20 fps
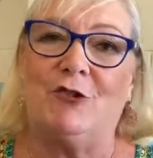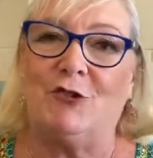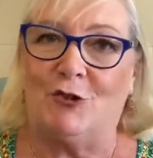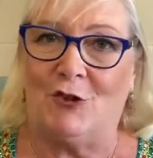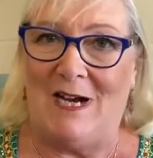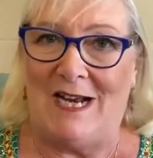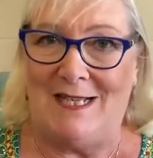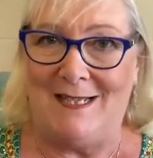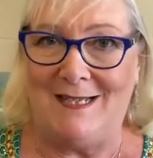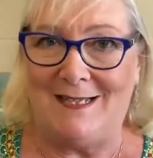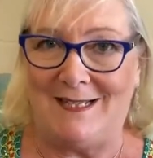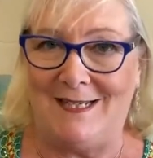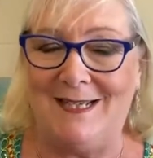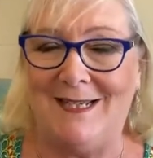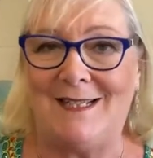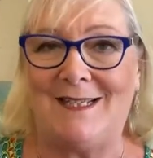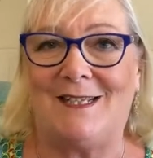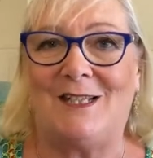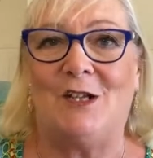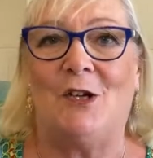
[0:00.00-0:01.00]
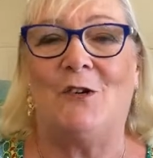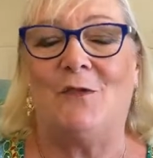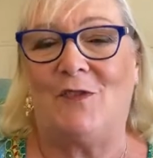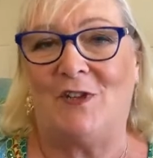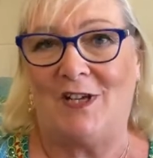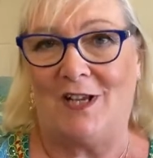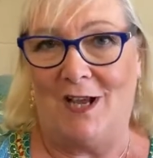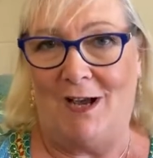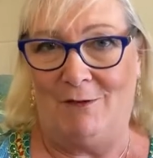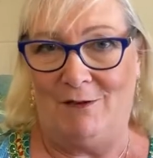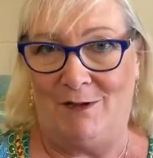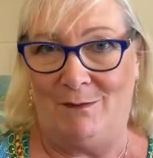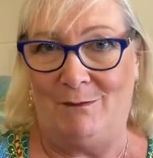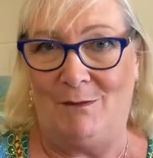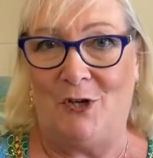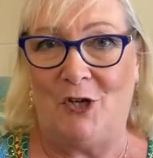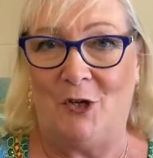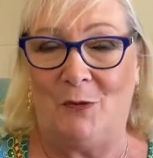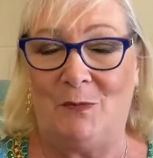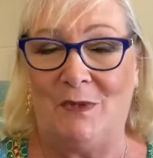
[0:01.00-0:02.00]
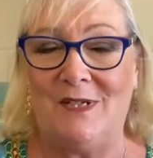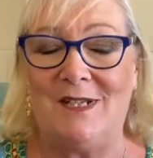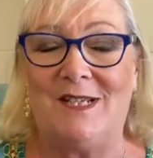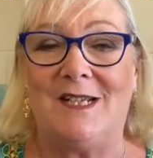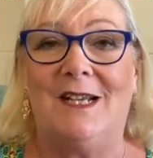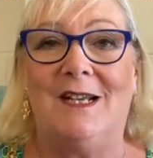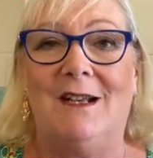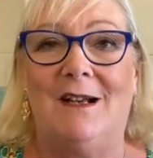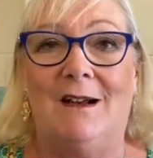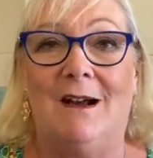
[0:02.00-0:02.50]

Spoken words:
transits of the current moment